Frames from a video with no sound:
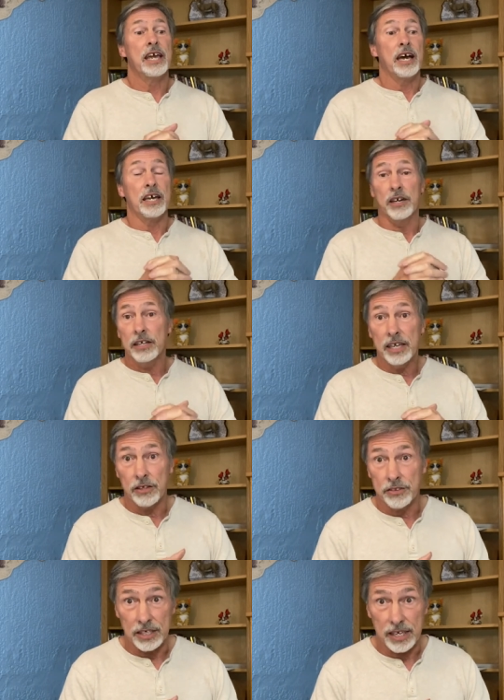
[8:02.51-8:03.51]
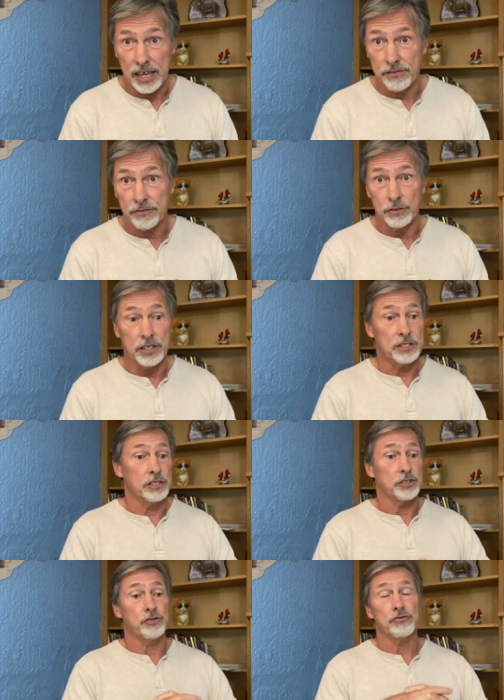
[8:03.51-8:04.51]
an unhealthy cat food that's
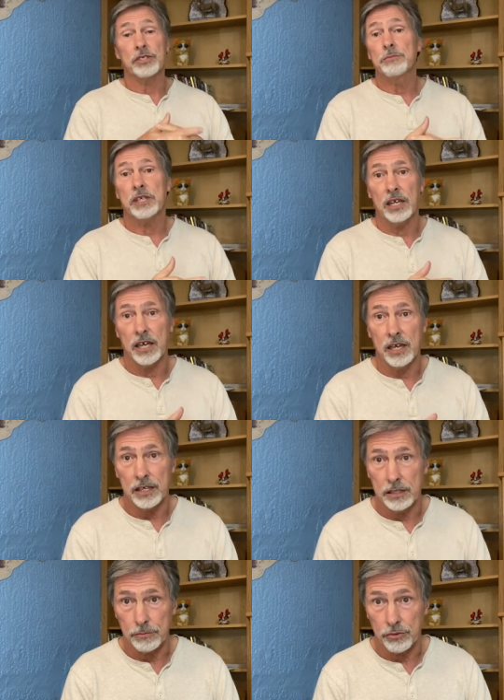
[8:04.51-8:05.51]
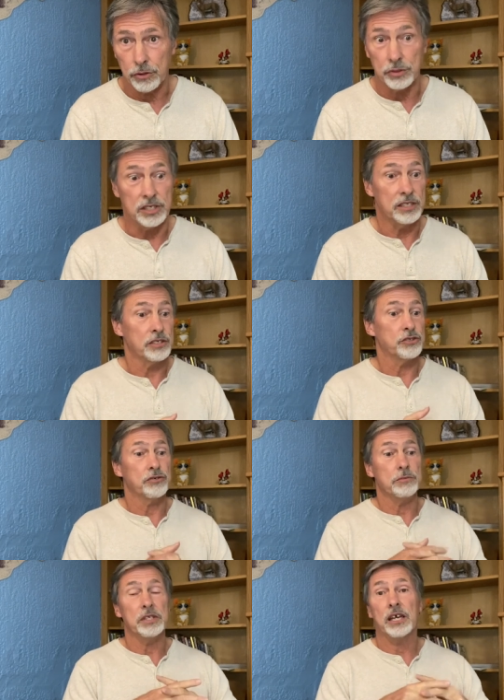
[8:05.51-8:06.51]
extremely high in protein
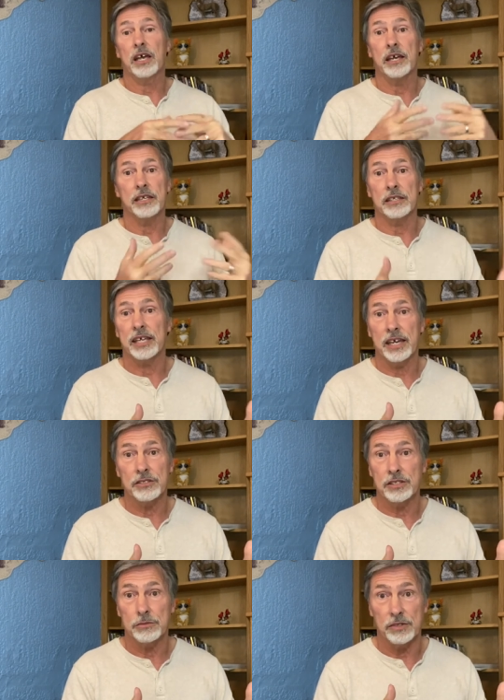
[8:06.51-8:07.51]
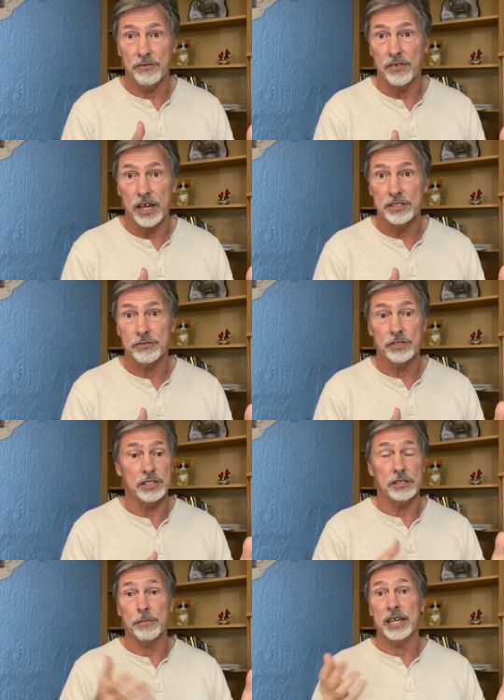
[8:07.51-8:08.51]
extremely high in calcium and phosphorus
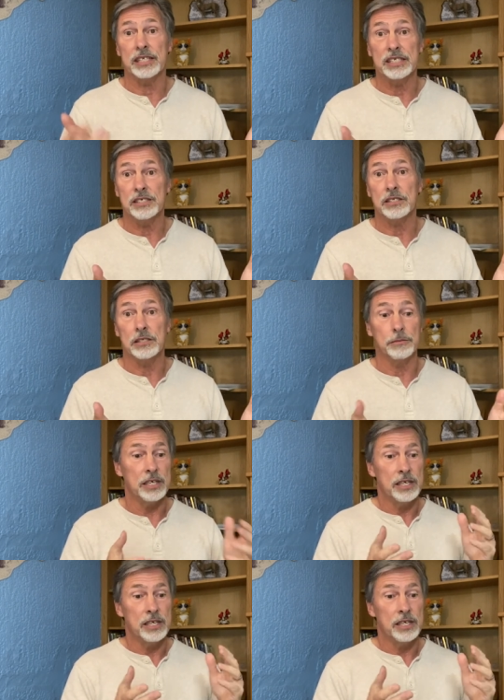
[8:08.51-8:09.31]
and magnesium